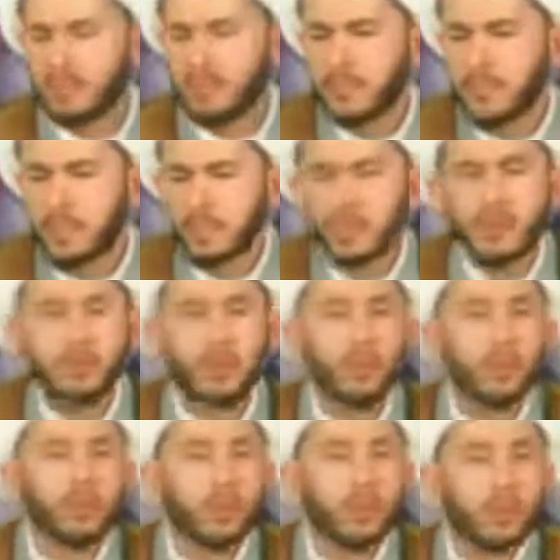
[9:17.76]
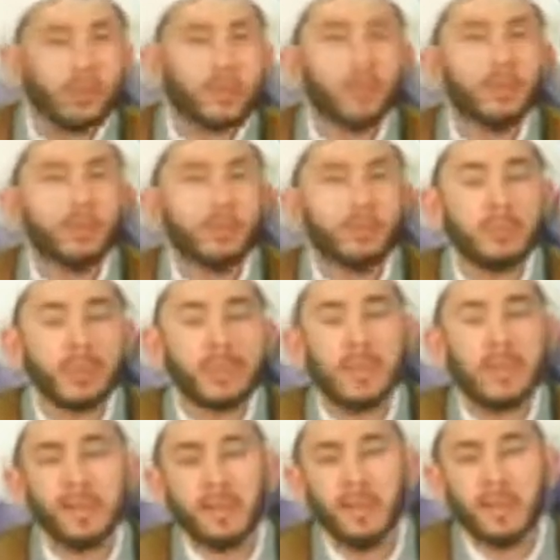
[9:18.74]
support for Amir al-Mu'mineen
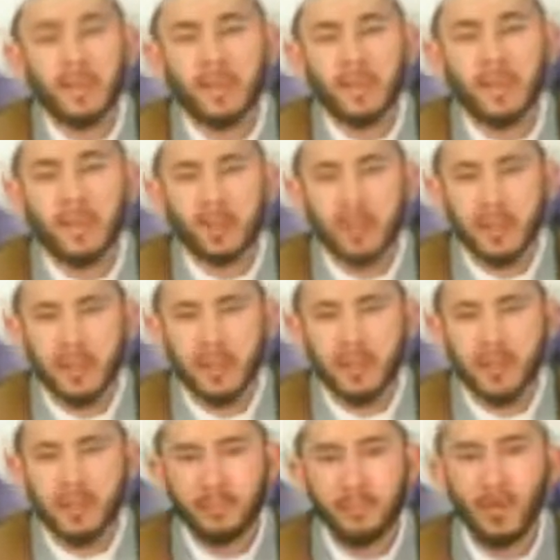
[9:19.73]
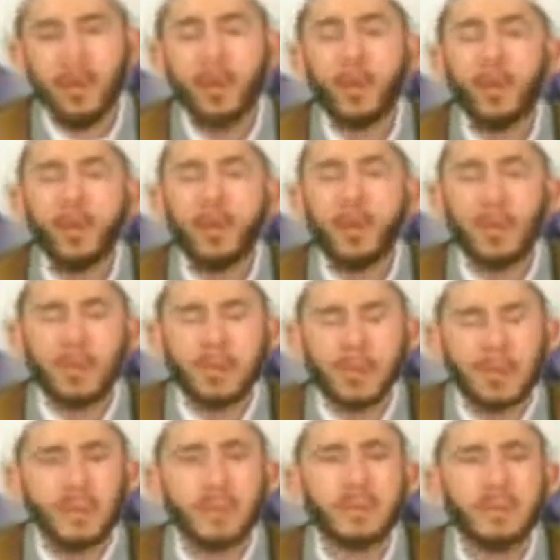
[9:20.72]
alayhi salatu wasalam, wanted
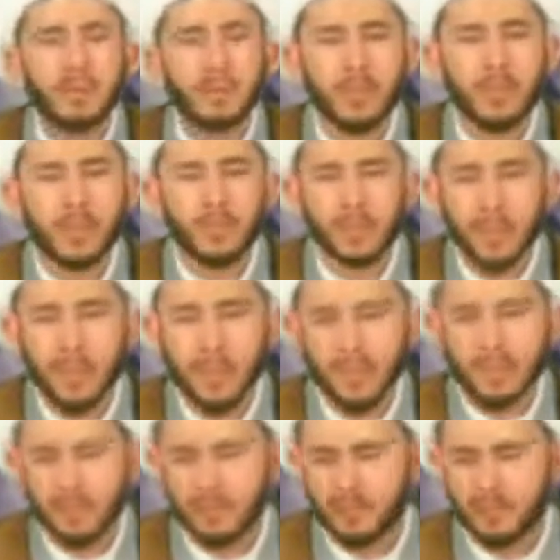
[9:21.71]
him to become the caliph.